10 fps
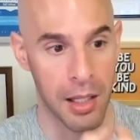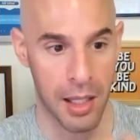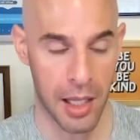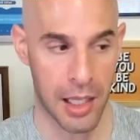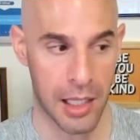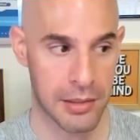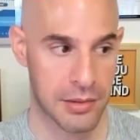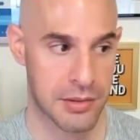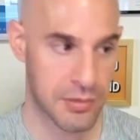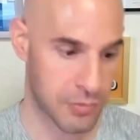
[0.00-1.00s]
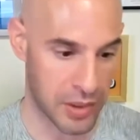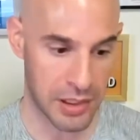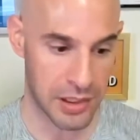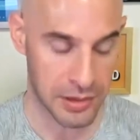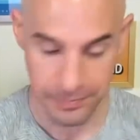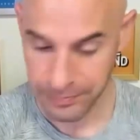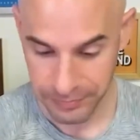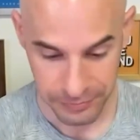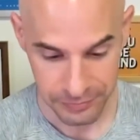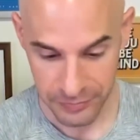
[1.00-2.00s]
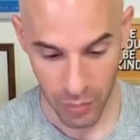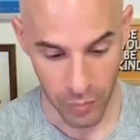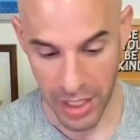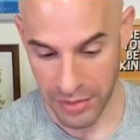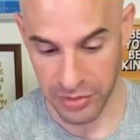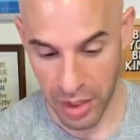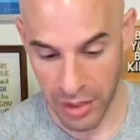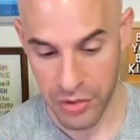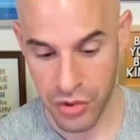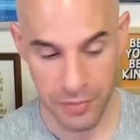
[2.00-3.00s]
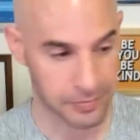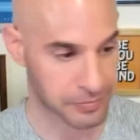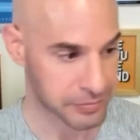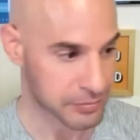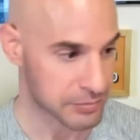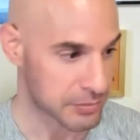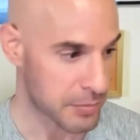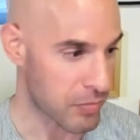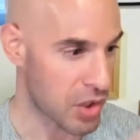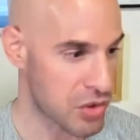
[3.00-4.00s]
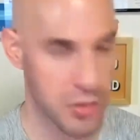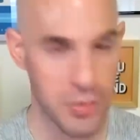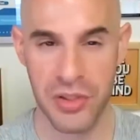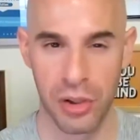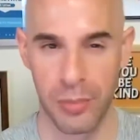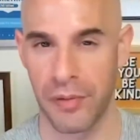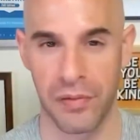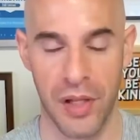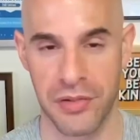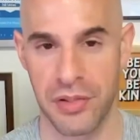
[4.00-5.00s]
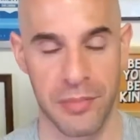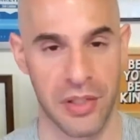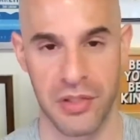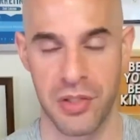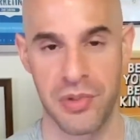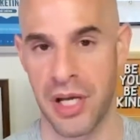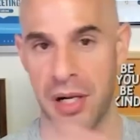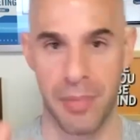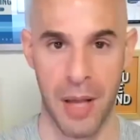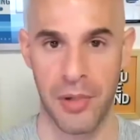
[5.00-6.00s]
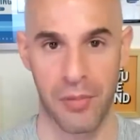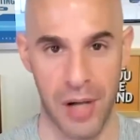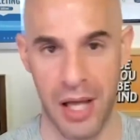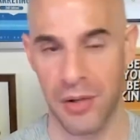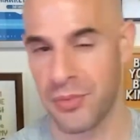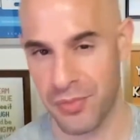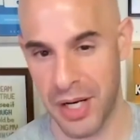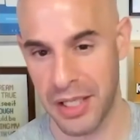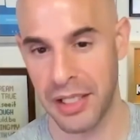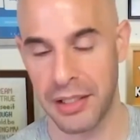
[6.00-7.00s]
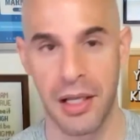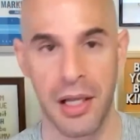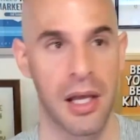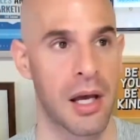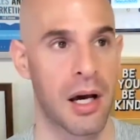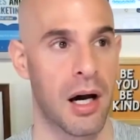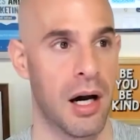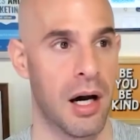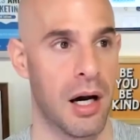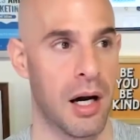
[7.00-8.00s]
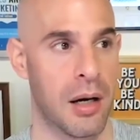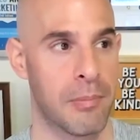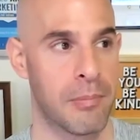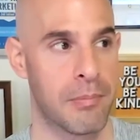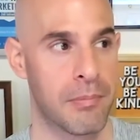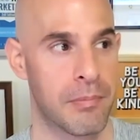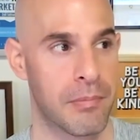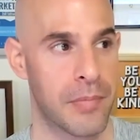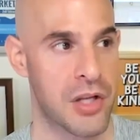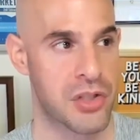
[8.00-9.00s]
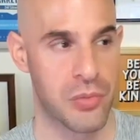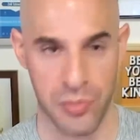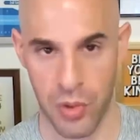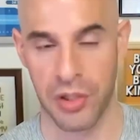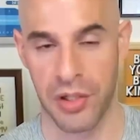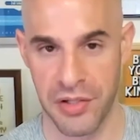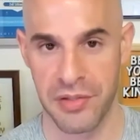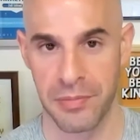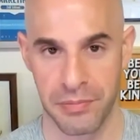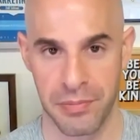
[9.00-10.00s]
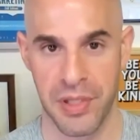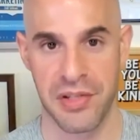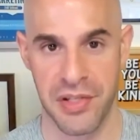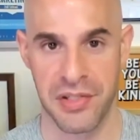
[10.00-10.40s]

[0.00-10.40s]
And we went out to lunch. She was a little bit flustered because she was kind of bopping around. It was raining, and she was working on some business